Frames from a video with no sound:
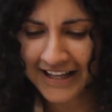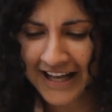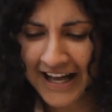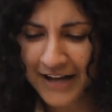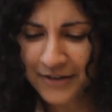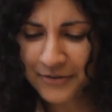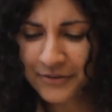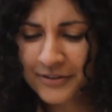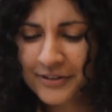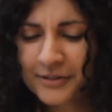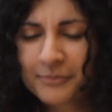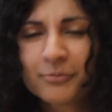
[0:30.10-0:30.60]

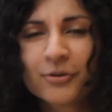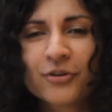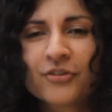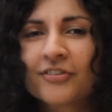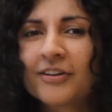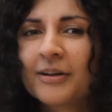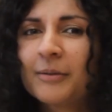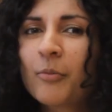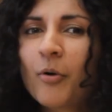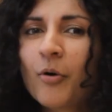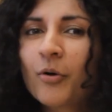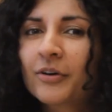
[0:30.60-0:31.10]
How could a
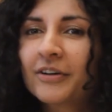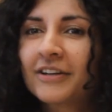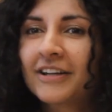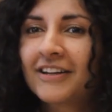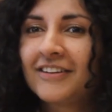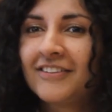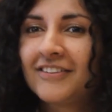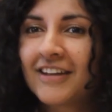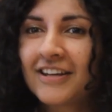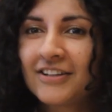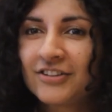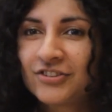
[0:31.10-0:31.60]
Muslim
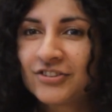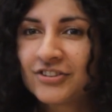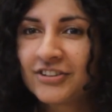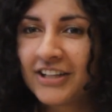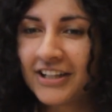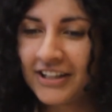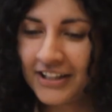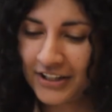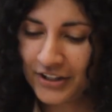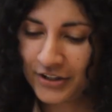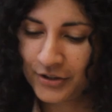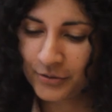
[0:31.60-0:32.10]
organisation
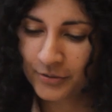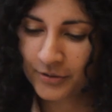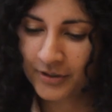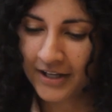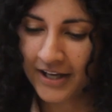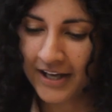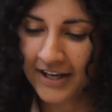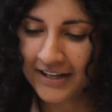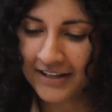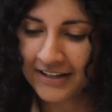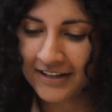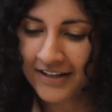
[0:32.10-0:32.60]
in the
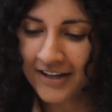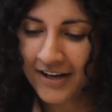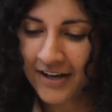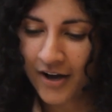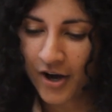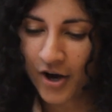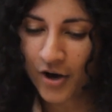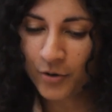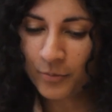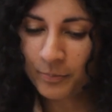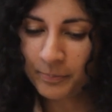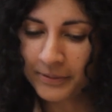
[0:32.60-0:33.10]
UK
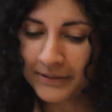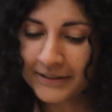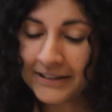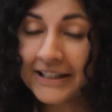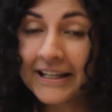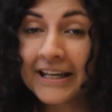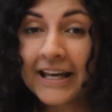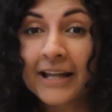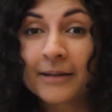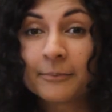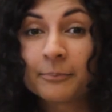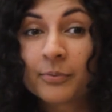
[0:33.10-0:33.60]

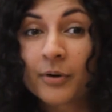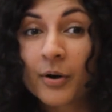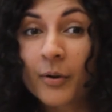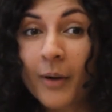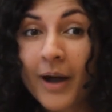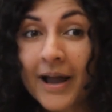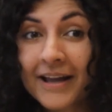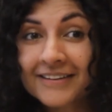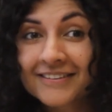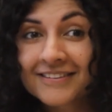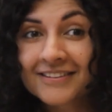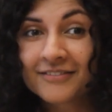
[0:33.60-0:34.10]
openly and
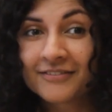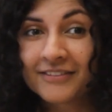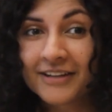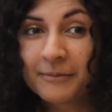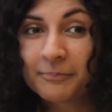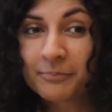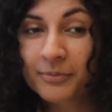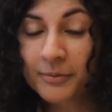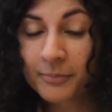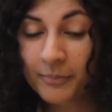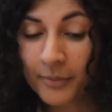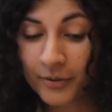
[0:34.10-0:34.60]

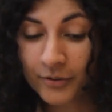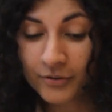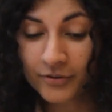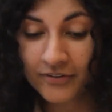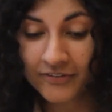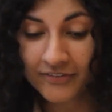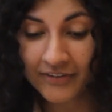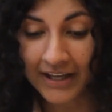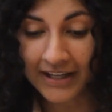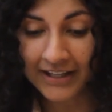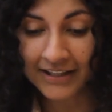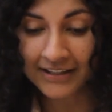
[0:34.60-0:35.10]
proactively promote
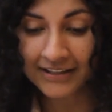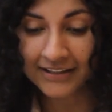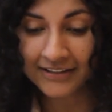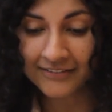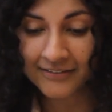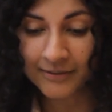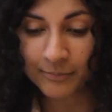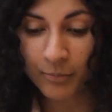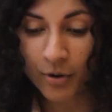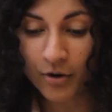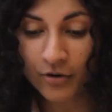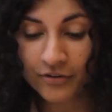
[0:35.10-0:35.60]
secular
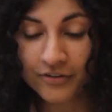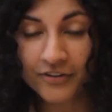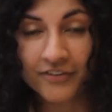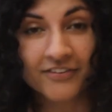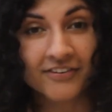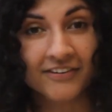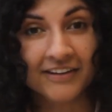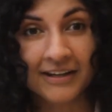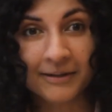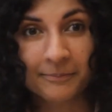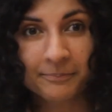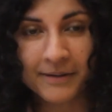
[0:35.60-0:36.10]

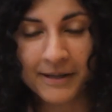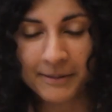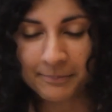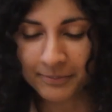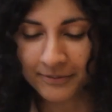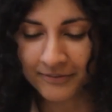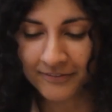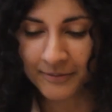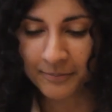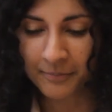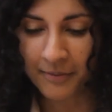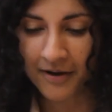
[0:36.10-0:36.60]
democracy,
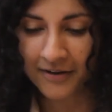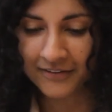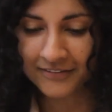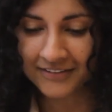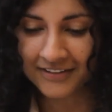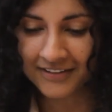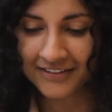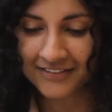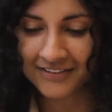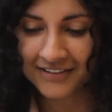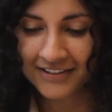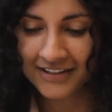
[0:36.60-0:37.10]
people
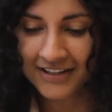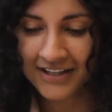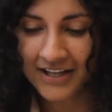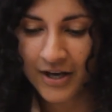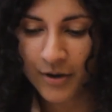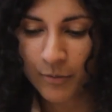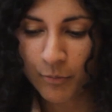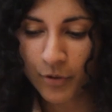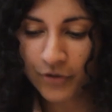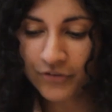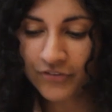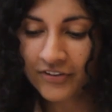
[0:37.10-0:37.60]
demanded?
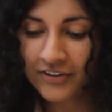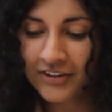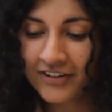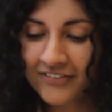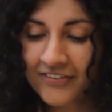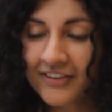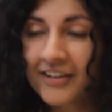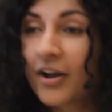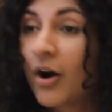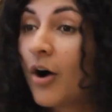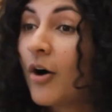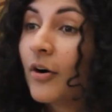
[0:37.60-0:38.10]
Wasn't
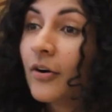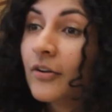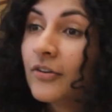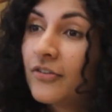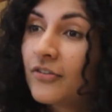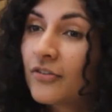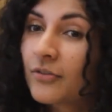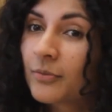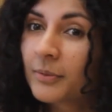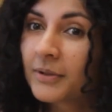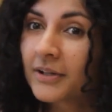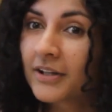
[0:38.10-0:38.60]
this at
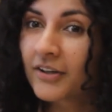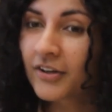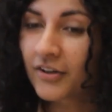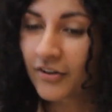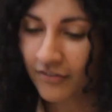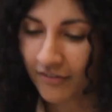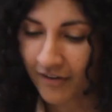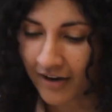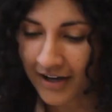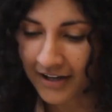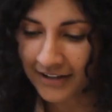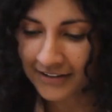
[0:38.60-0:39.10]
odds with the
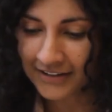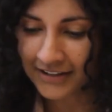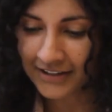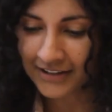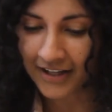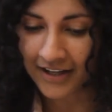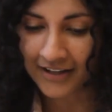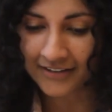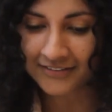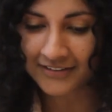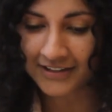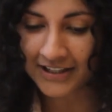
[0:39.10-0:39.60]

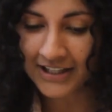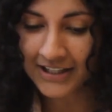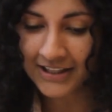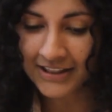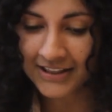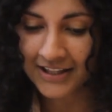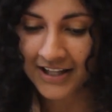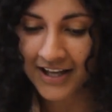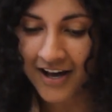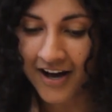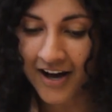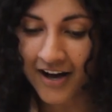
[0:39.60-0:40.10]
Quran,
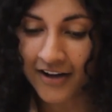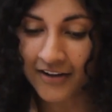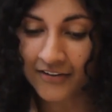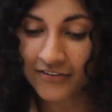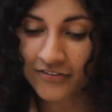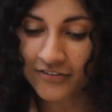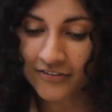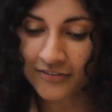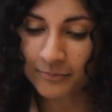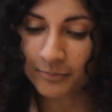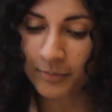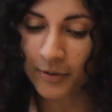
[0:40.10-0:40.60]
Hadith
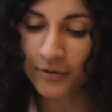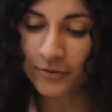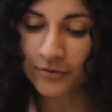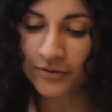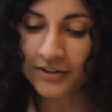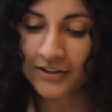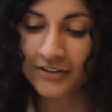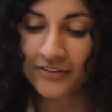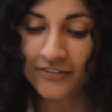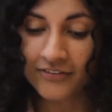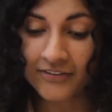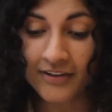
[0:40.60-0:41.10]
asked
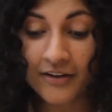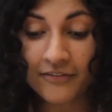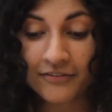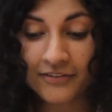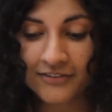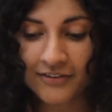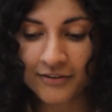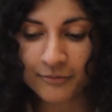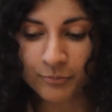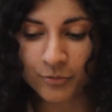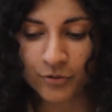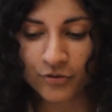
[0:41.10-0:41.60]
both
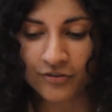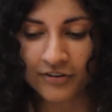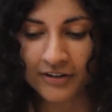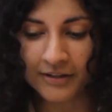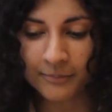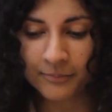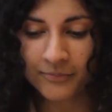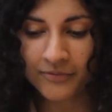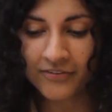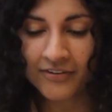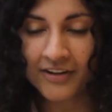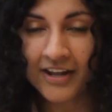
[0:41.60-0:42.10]
conservative
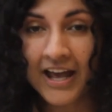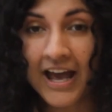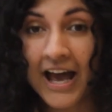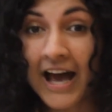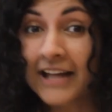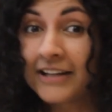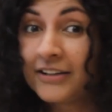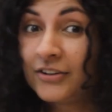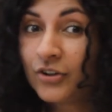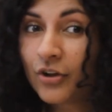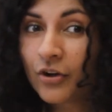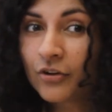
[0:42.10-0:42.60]
Muslims
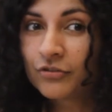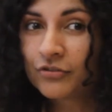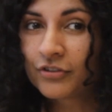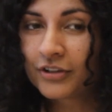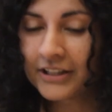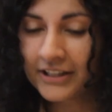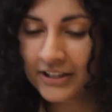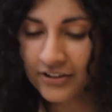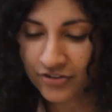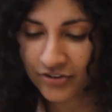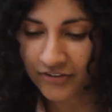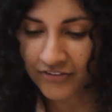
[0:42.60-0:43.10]
and
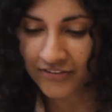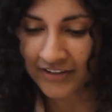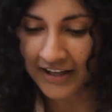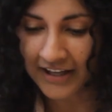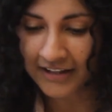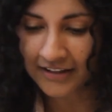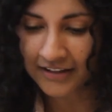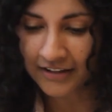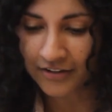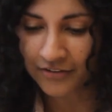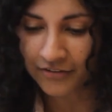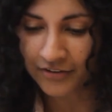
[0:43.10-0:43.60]
non-religious
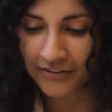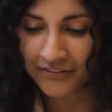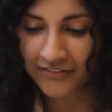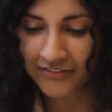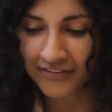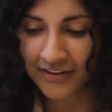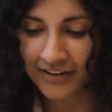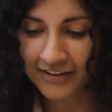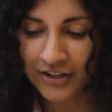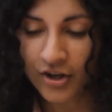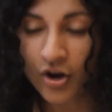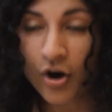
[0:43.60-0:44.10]

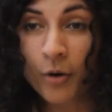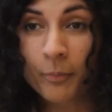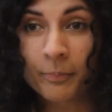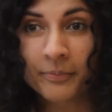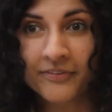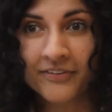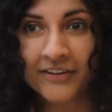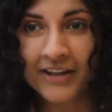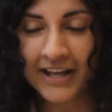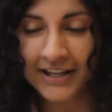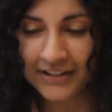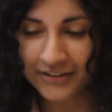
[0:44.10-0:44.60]
secularists at the
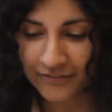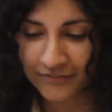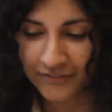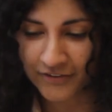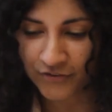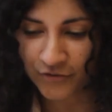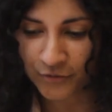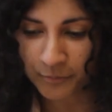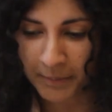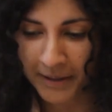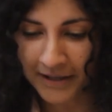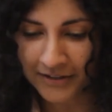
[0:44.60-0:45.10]
opposite end of
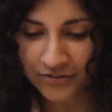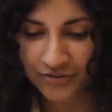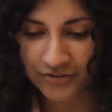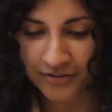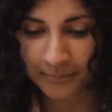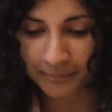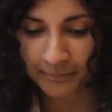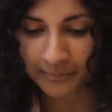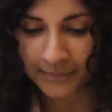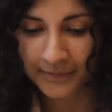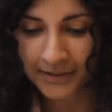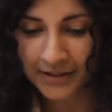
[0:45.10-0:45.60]
the spectrum.